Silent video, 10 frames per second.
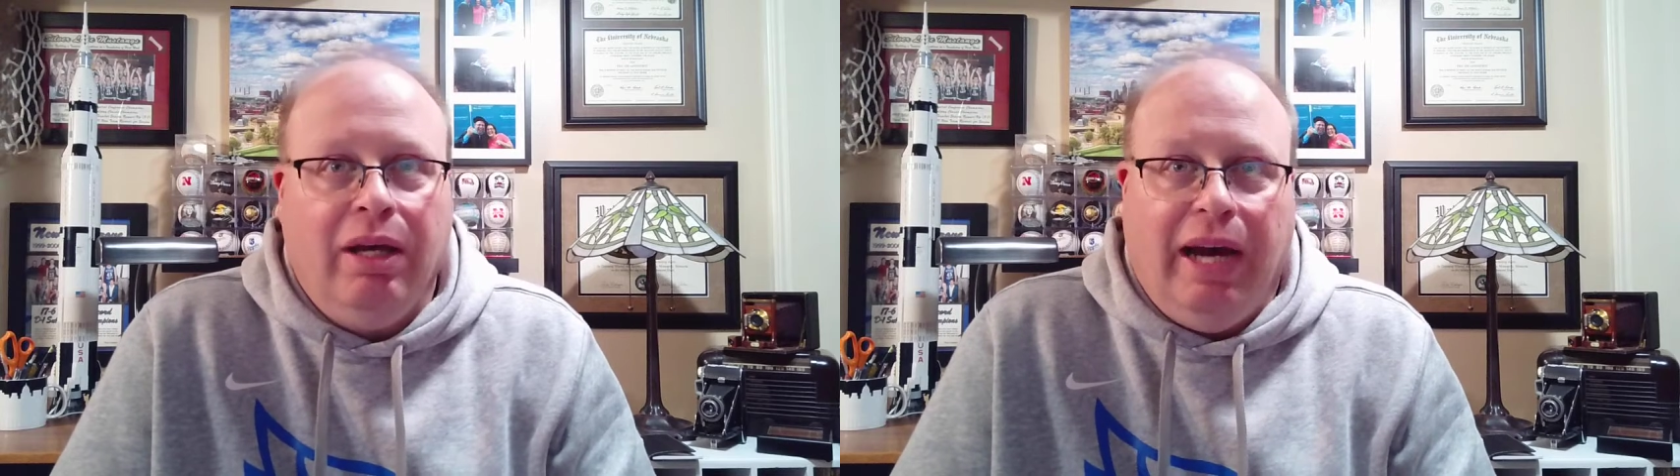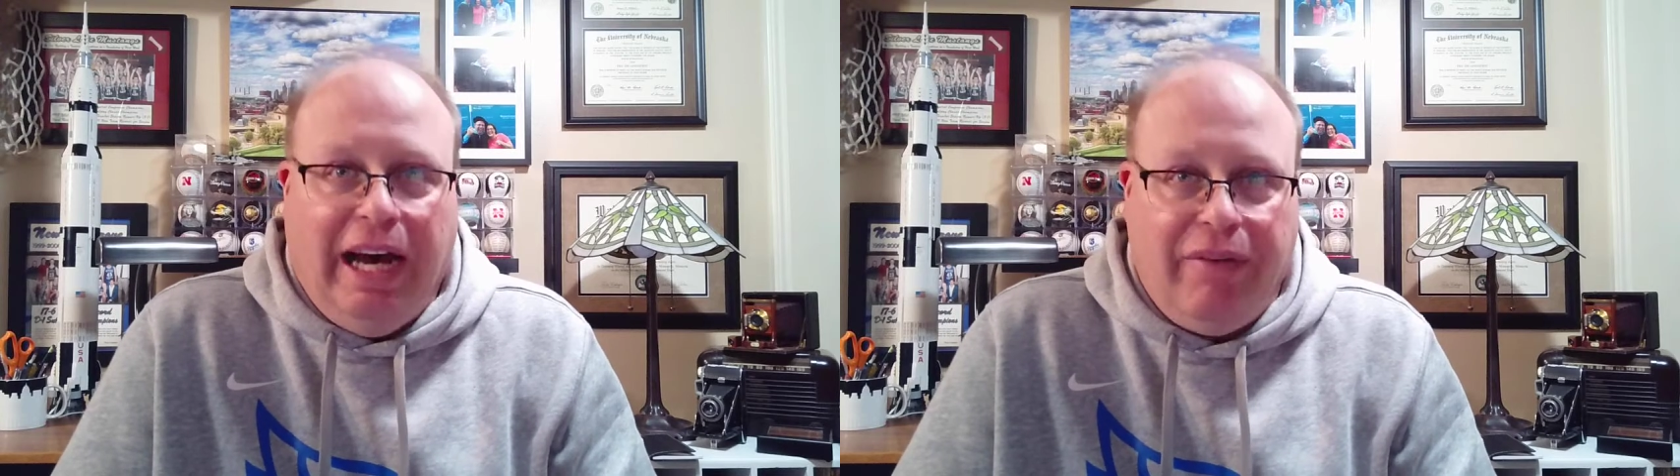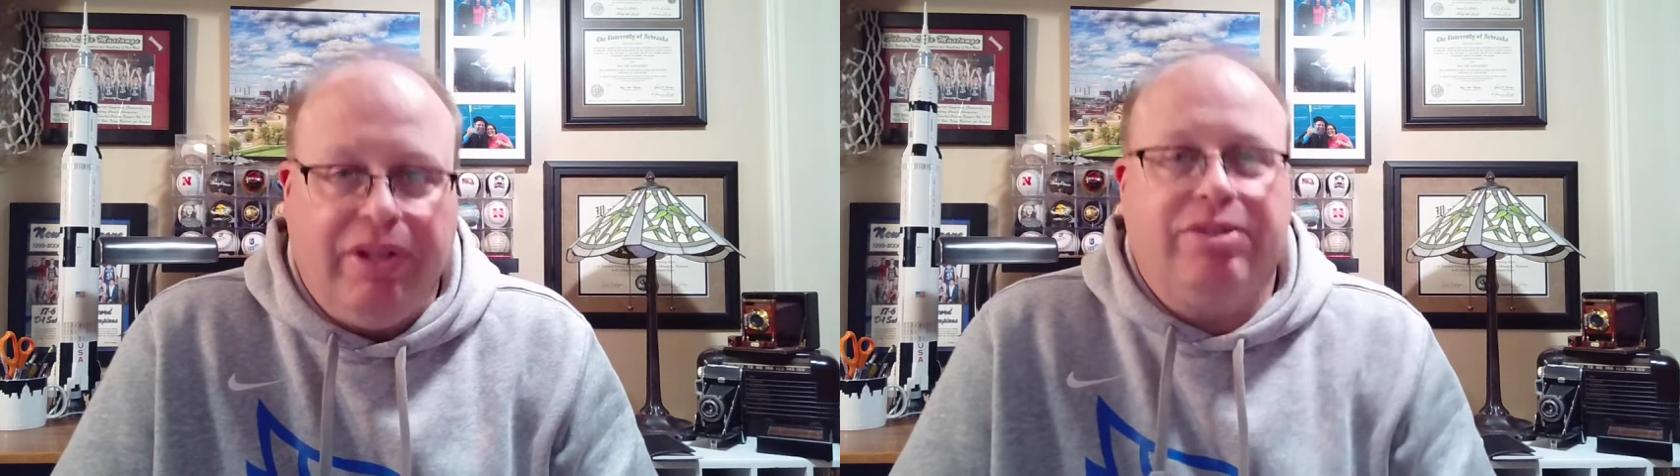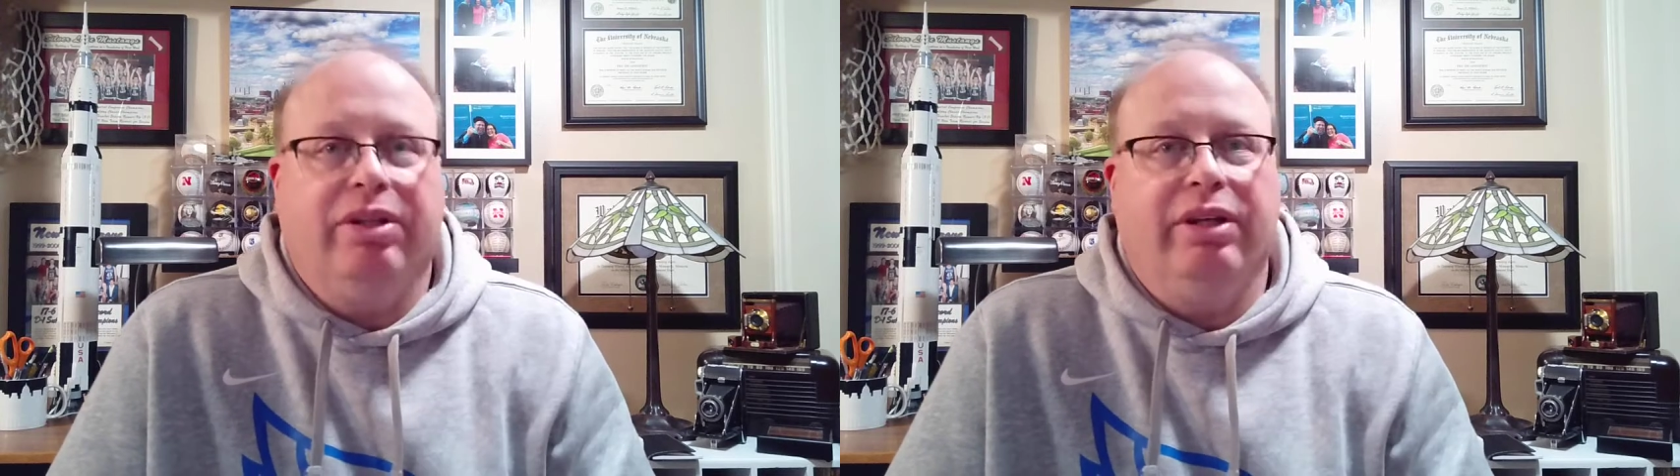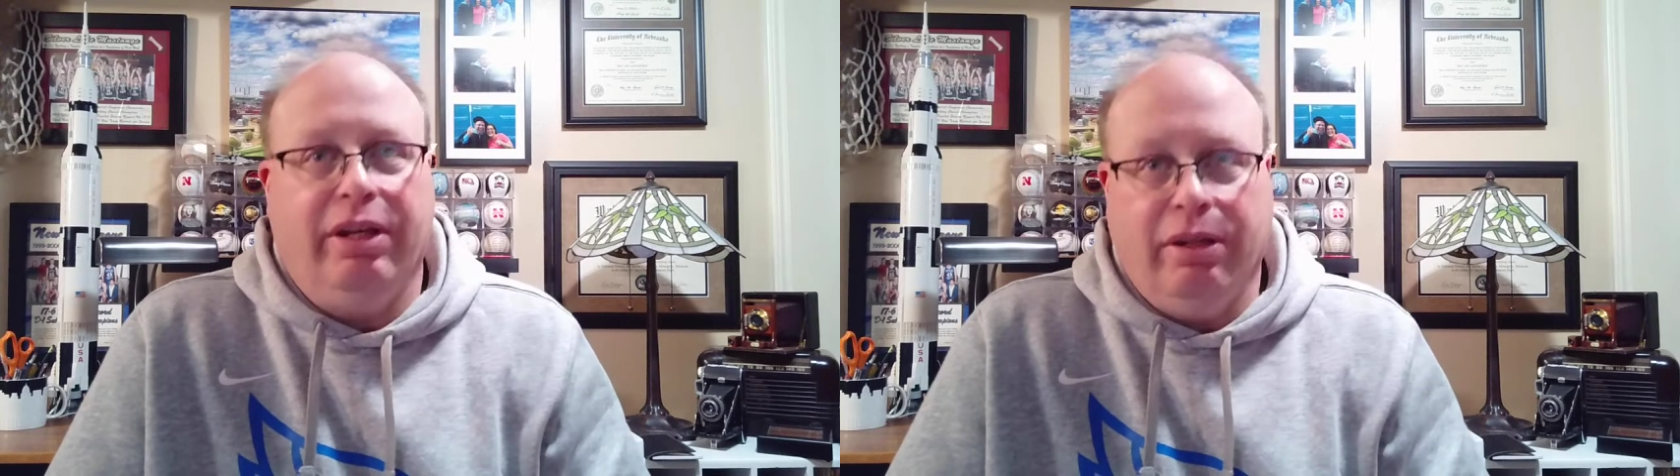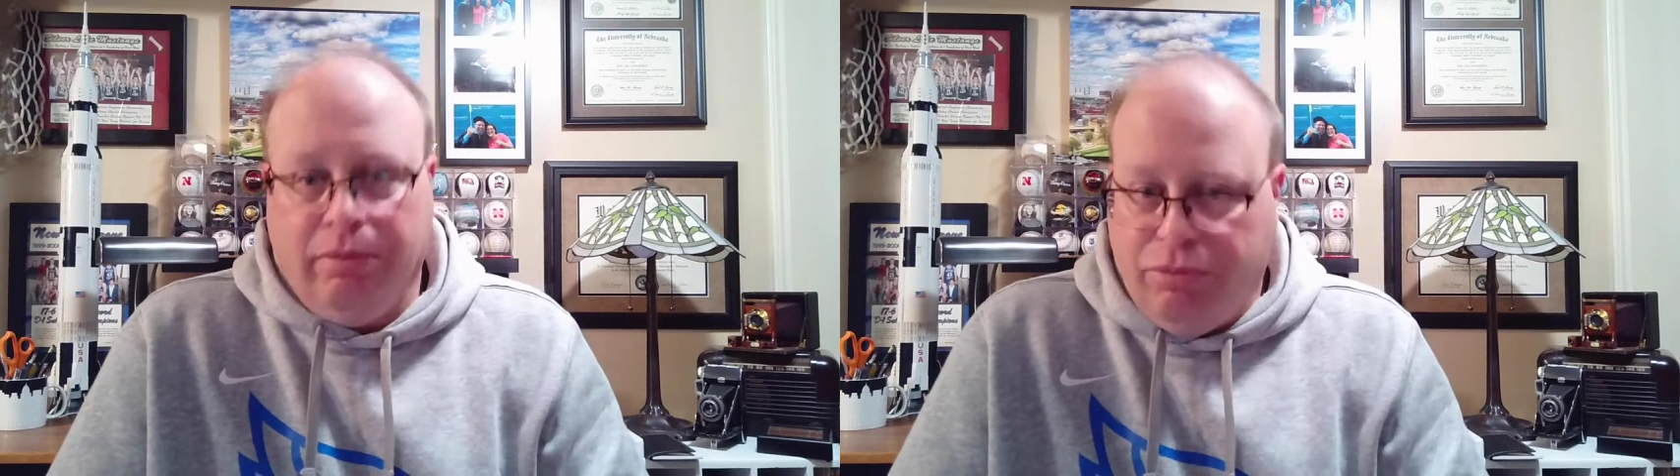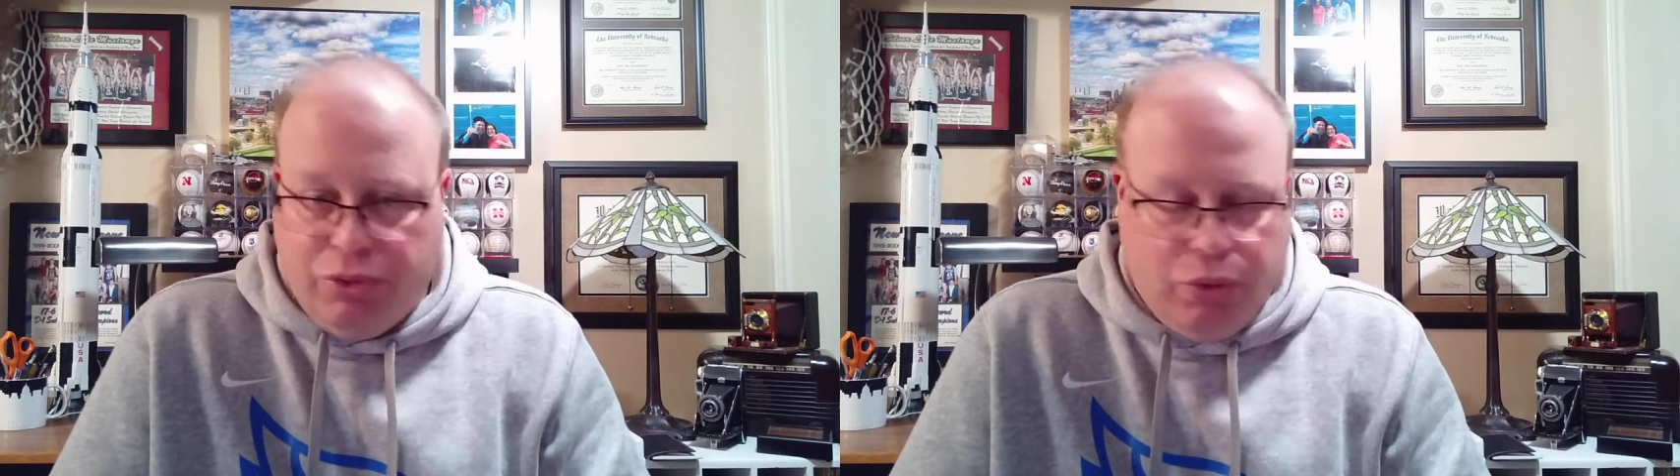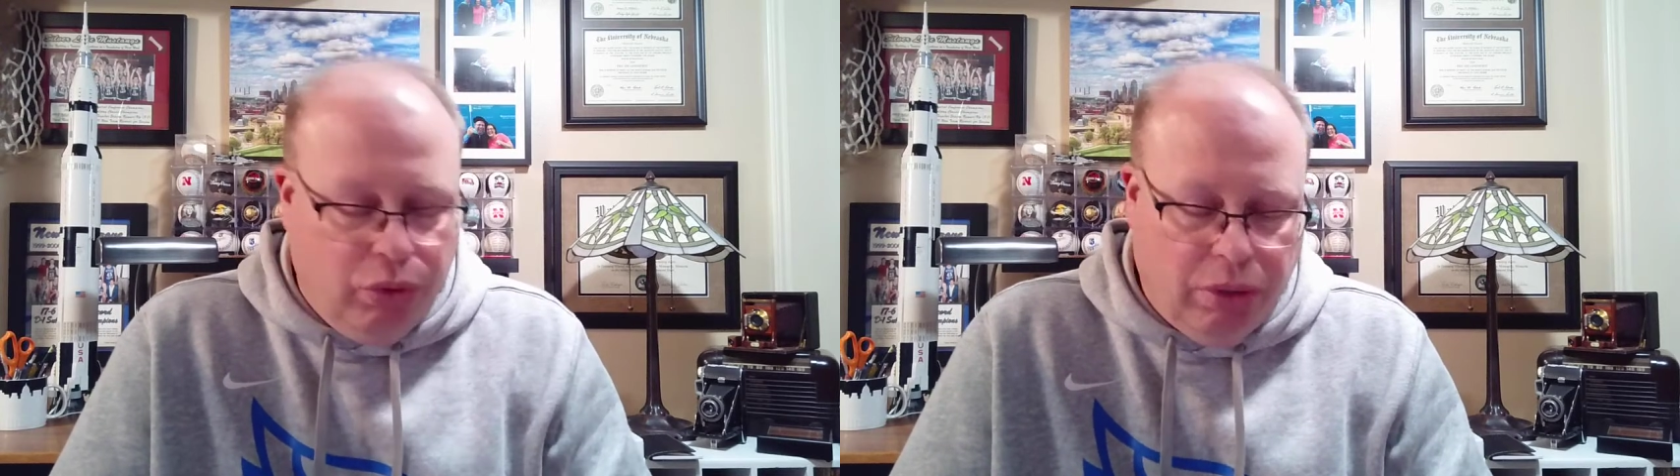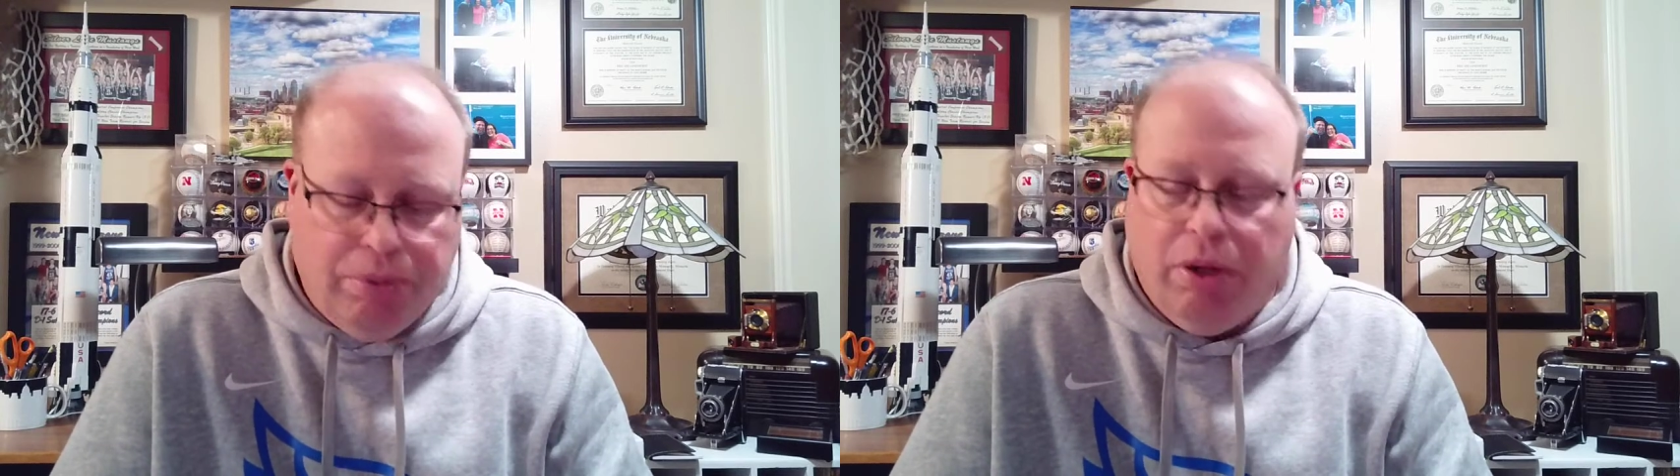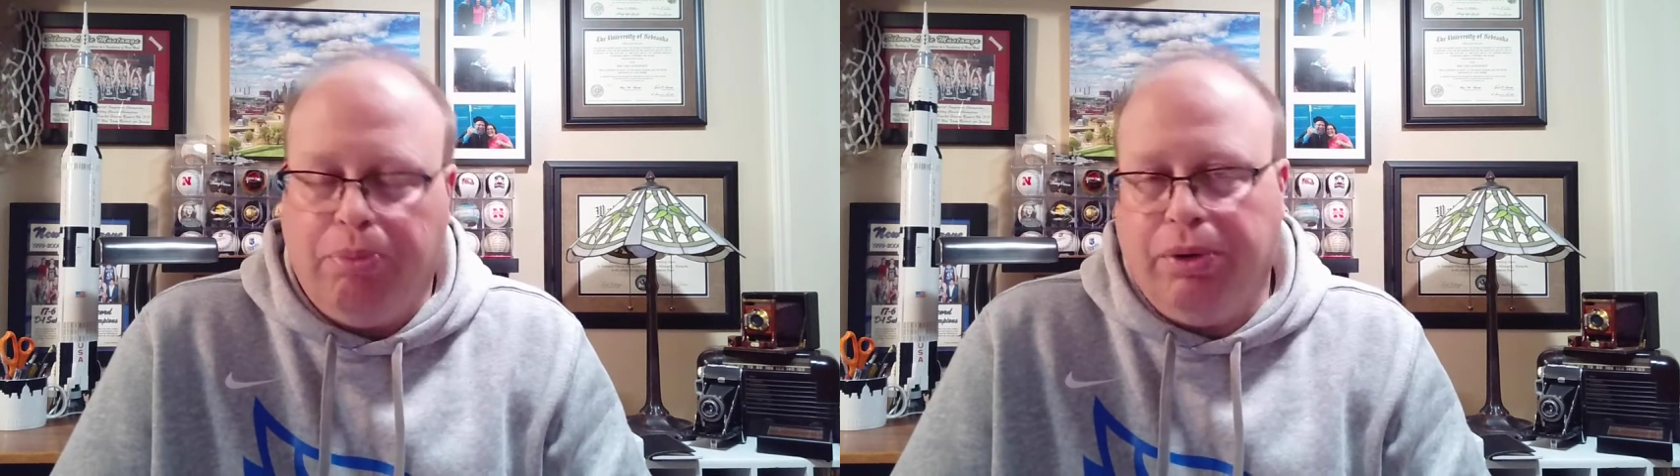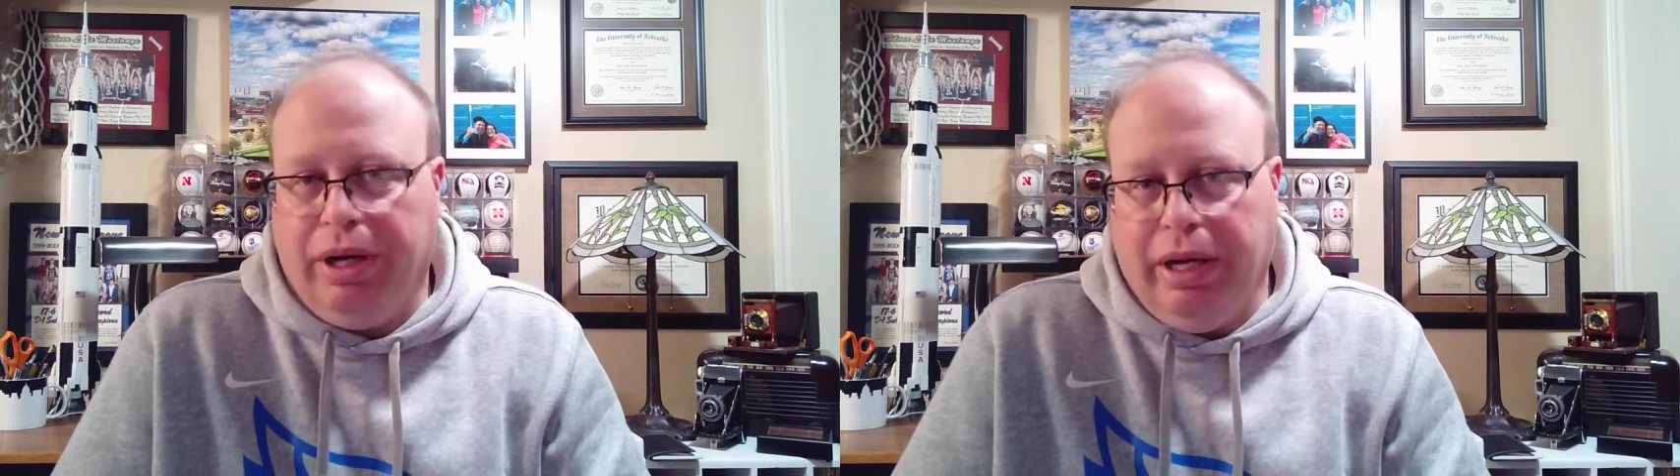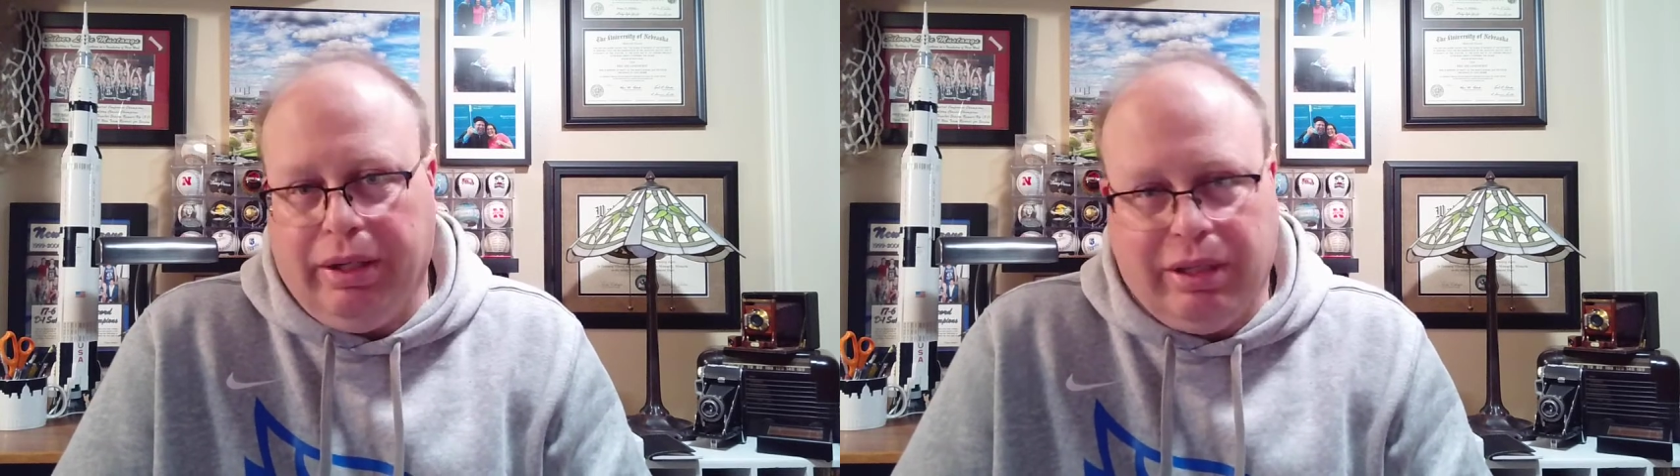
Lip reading: obviously school appropriate,